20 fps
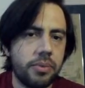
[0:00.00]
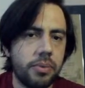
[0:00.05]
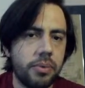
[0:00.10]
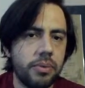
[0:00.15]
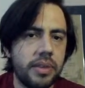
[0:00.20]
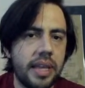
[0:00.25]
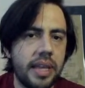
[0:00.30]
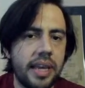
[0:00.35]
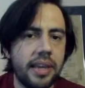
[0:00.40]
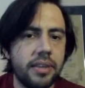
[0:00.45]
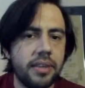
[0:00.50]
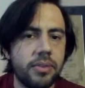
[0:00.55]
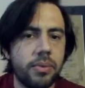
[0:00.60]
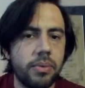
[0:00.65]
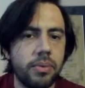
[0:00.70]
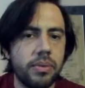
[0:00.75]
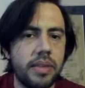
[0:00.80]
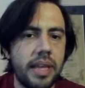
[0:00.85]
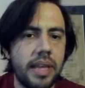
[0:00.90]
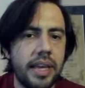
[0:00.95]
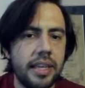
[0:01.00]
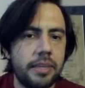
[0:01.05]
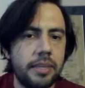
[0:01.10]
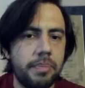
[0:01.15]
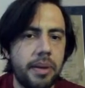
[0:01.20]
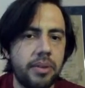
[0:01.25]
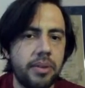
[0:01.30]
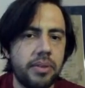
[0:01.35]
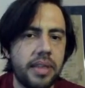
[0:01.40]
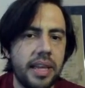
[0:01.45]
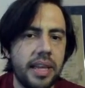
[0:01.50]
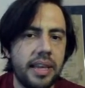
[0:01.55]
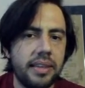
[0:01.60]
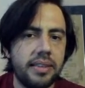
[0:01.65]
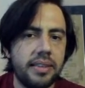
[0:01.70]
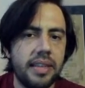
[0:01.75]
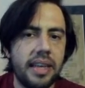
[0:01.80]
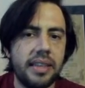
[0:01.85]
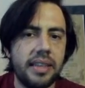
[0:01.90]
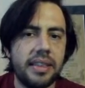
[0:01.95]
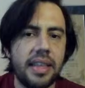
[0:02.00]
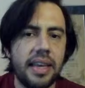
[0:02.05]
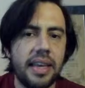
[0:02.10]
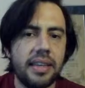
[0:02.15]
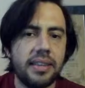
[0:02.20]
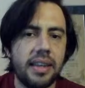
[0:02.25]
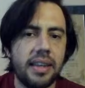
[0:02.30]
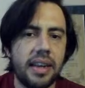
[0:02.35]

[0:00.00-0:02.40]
rook takes, pawn takes, knight takes,